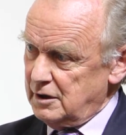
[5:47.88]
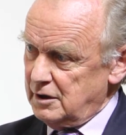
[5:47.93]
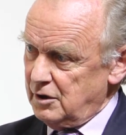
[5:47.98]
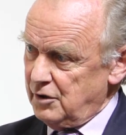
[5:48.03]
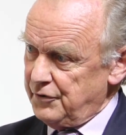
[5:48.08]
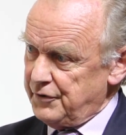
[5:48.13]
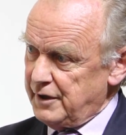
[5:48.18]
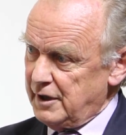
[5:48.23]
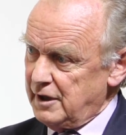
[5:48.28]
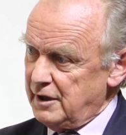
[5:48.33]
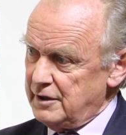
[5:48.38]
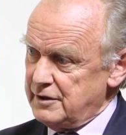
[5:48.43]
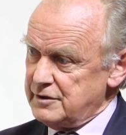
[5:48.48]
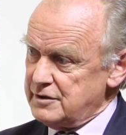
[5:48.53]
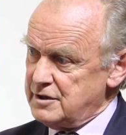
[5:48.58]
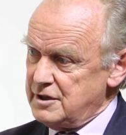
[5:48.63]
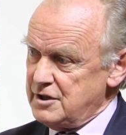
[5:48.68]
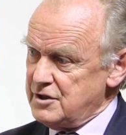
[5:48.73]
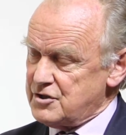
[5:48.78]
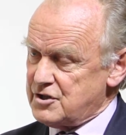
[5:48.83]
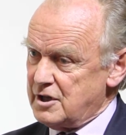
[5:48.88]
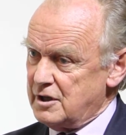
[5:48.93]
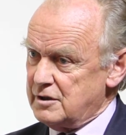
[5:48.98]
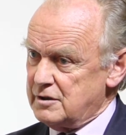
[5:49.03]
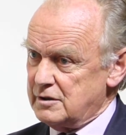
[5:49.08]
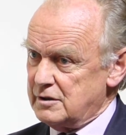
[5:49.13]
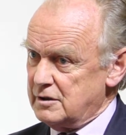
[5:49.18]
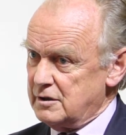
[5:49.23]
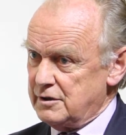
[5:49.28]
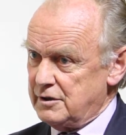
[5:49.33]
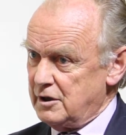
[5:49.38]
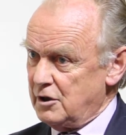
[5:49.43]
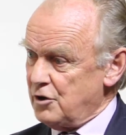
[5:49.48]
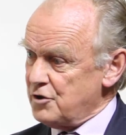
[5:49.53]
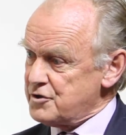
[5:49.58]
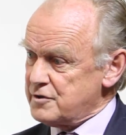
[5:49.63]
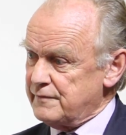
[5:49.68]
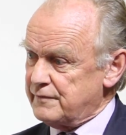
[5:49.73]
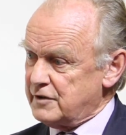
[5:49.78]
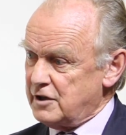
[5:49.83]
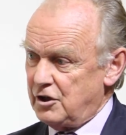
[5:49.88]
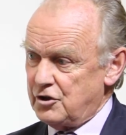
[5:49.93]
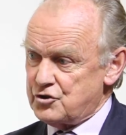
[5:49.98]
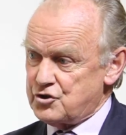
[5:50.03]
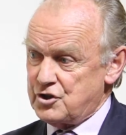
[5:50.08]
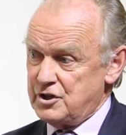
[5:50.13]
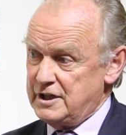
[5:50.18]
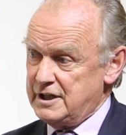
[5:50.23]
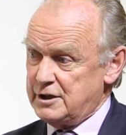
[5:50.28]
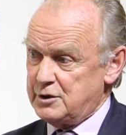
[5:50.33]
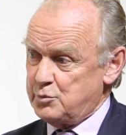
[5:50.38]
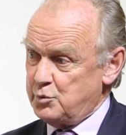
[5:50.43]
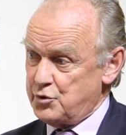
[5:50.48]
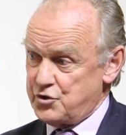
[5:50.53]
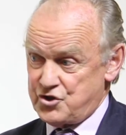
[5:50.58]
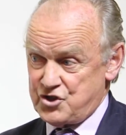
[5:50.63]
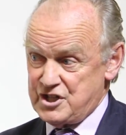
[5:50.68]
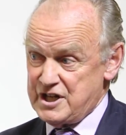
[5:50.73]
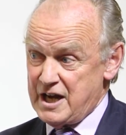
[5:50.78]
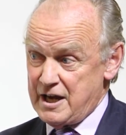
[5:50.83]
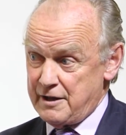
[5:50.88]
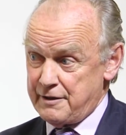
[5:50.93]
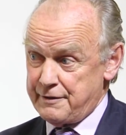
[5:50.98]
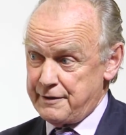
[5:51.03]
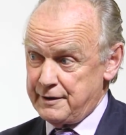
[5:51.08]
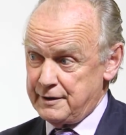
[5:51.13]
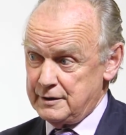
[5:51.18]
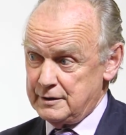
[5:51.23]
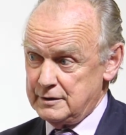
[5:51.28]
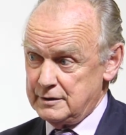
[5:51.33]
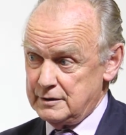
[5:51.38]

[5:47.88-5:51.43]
on the island? He said, the loss of culture equals death.